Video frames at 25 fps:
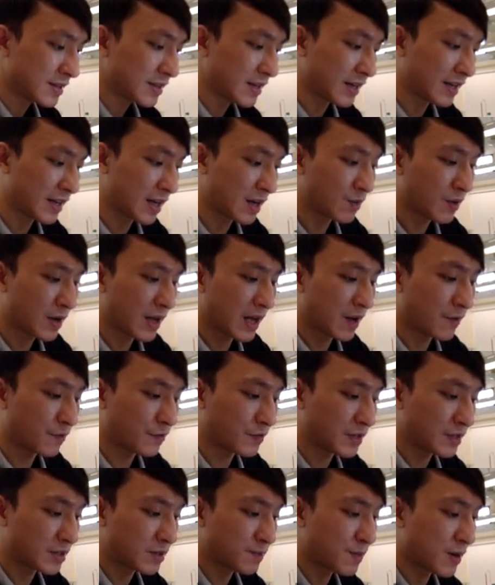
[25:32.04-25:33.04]
and I will have
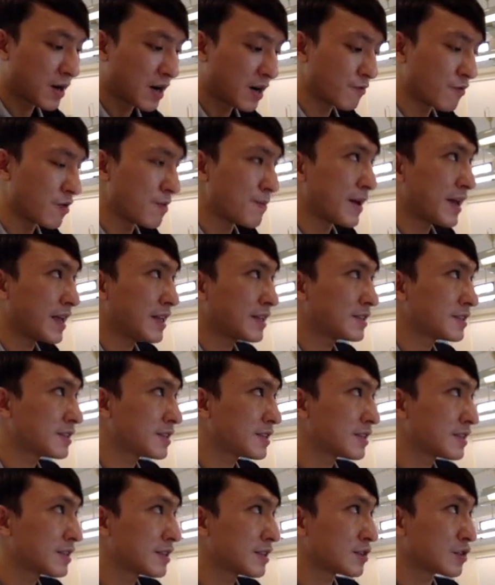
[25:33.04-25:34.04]
this part remain.
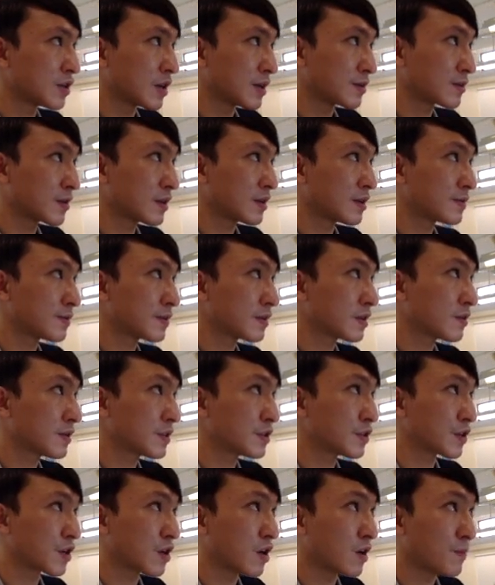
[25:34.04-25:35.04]
So I'm going
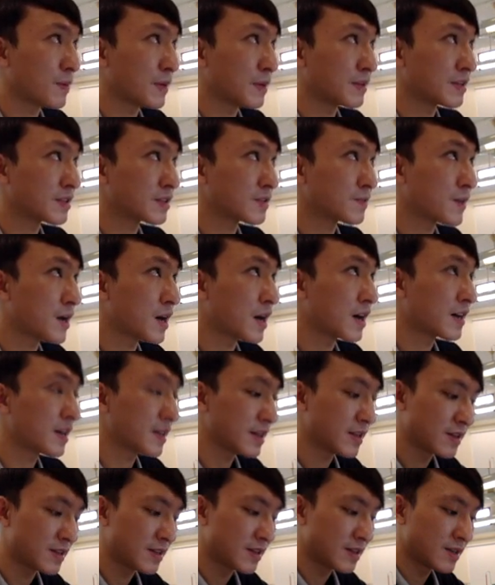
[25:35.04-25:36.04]
to copy this part,
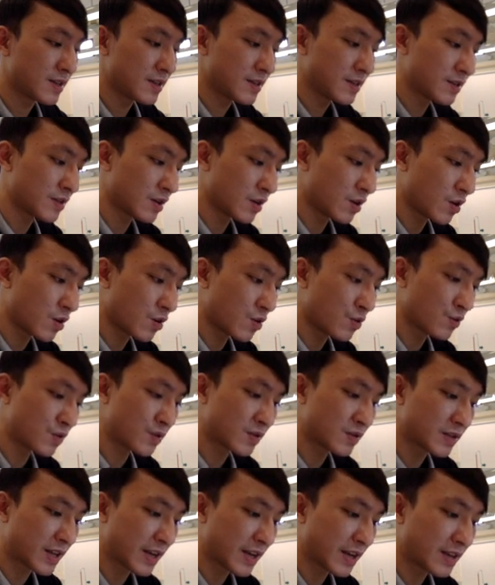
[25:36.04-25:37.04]
the whole
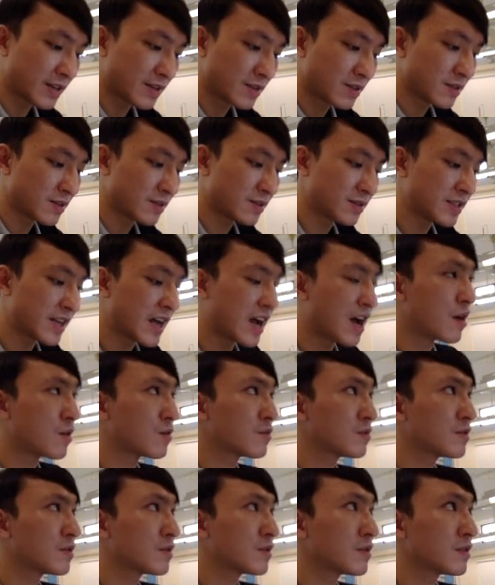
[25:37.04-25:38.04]
thing
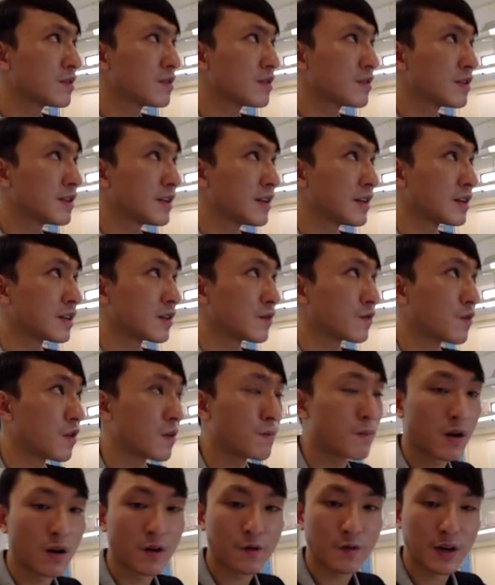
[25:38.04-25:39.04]
down in the
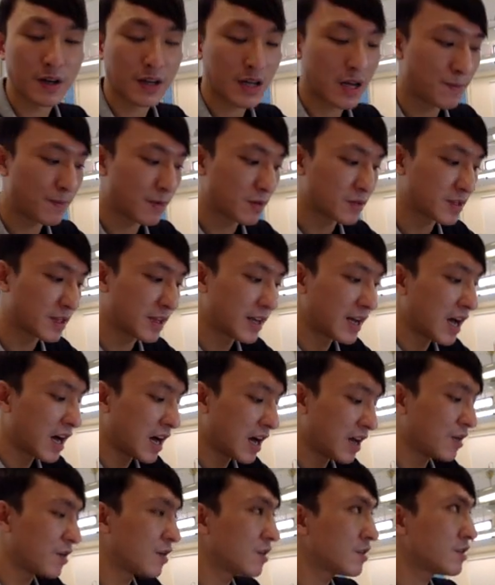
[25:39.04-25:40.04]
form of a carboxylic
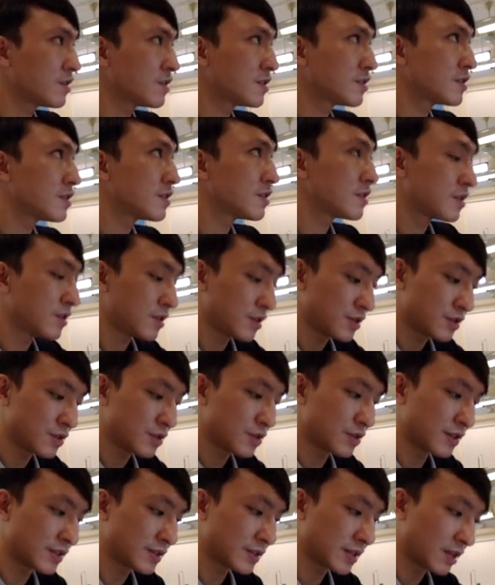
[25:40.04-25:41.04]
ion.
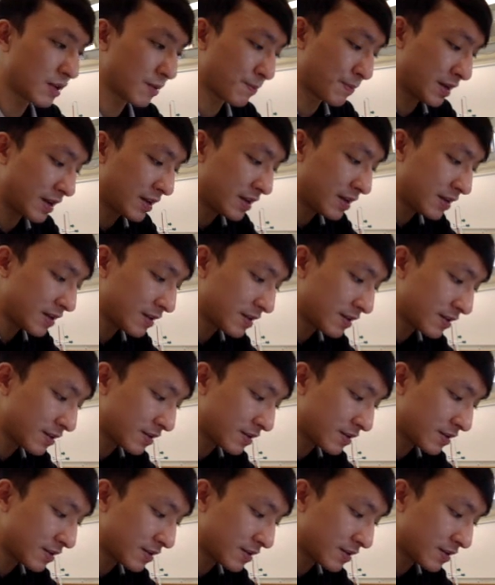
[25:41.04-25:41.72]
So it's going to be